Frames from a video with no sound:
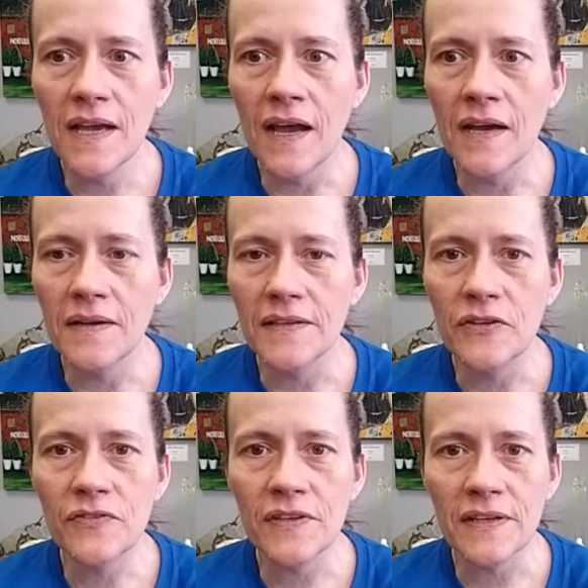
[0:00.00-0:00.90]
Uh, I
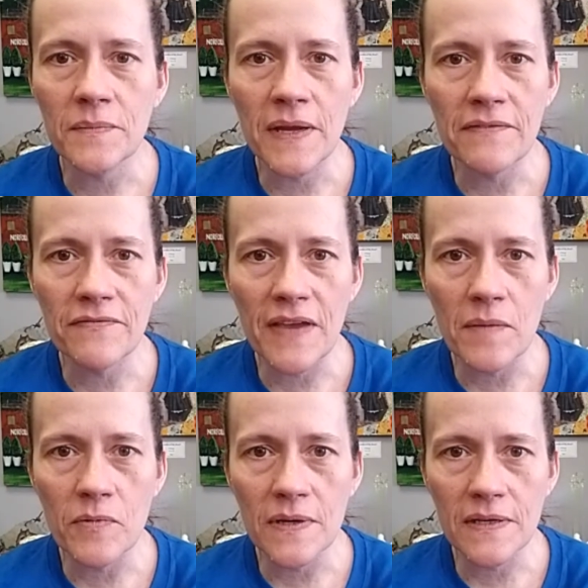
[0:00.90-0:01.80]
used it in my
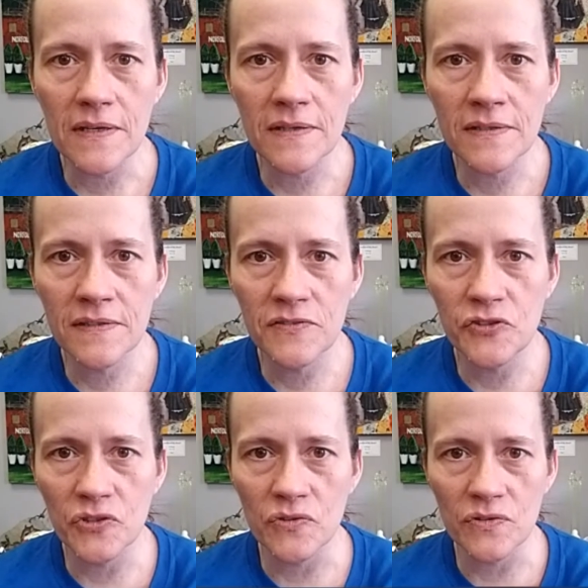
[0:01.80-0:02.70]
fabric
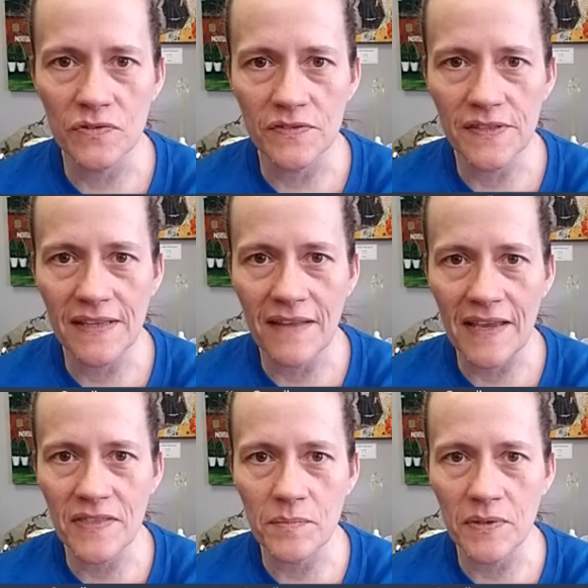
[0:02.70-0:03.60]
journals. I
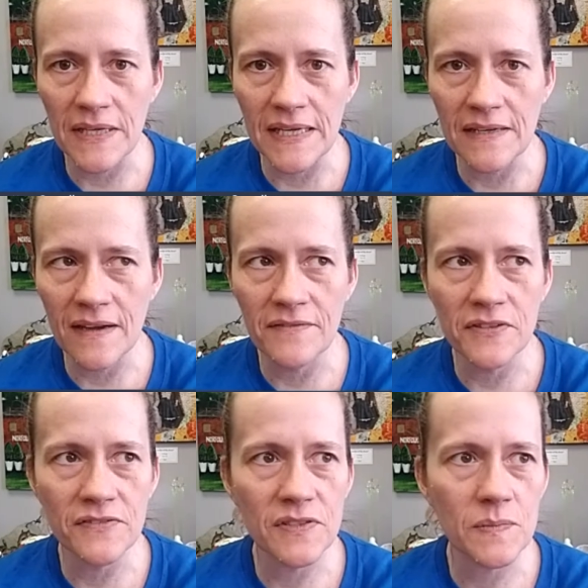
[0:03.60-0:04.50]
like the bling. I've
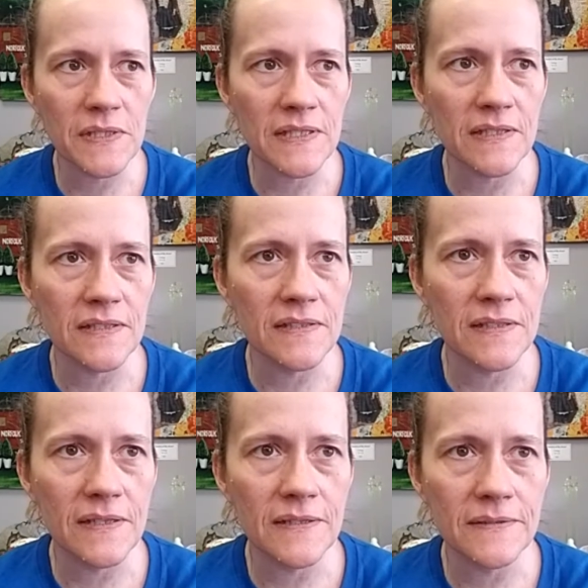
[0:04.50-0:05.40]
used them in,
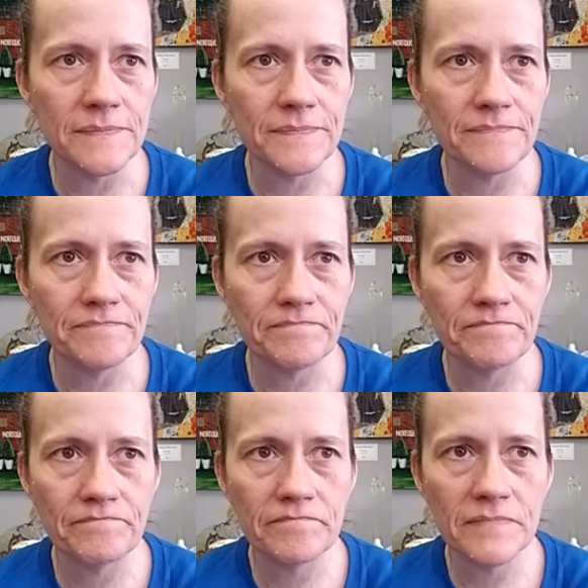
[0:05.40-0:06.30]
um,
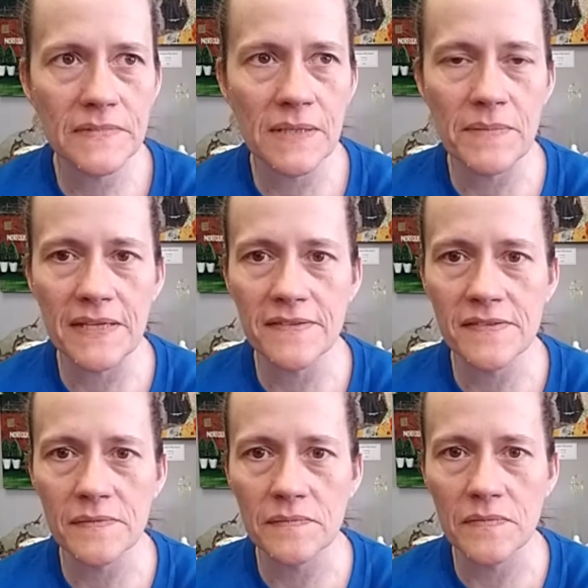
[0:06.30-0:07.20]
I made
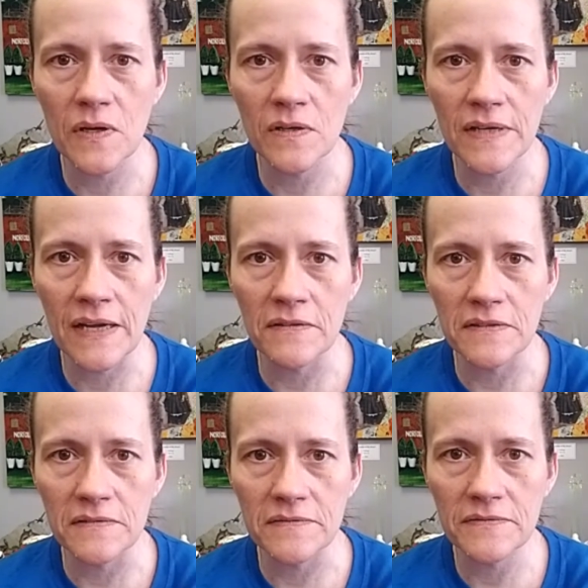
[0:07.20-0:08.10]
some art out
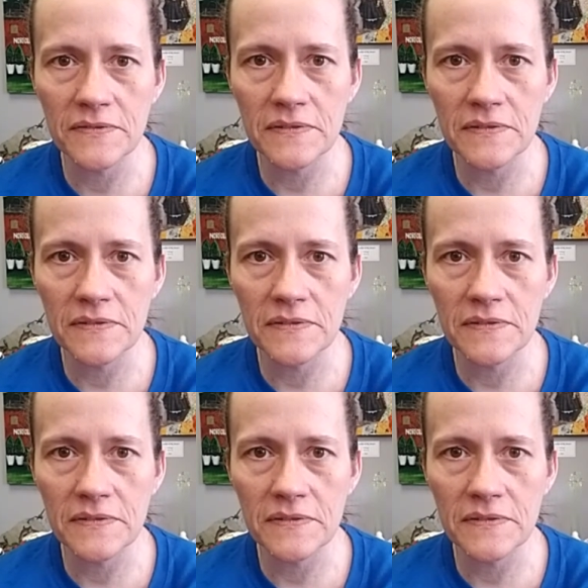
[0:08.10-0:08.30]
of